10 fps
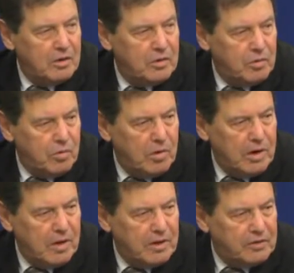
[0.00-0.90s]
to
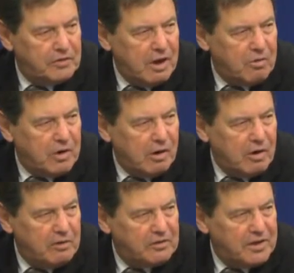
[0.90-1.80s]
the
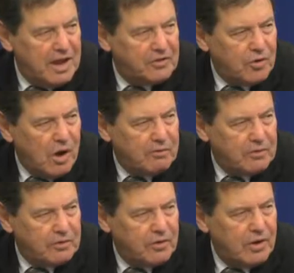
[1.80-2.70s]
Secretary of State's
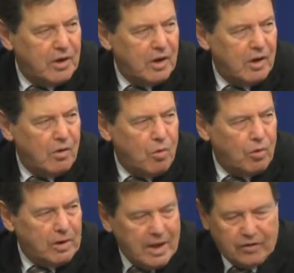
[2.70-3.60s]
office uh,
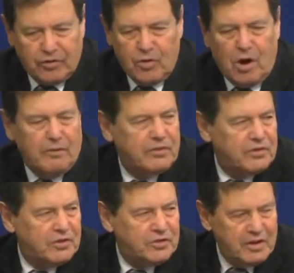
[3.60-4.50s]
or election
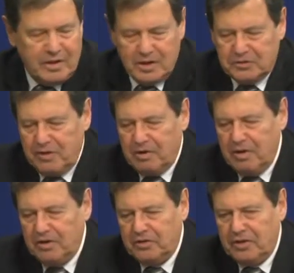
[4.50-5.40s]
offices in these
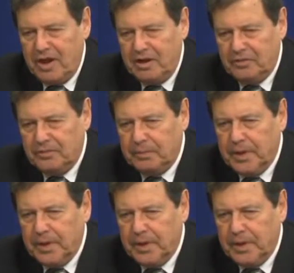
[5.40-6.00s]
various states.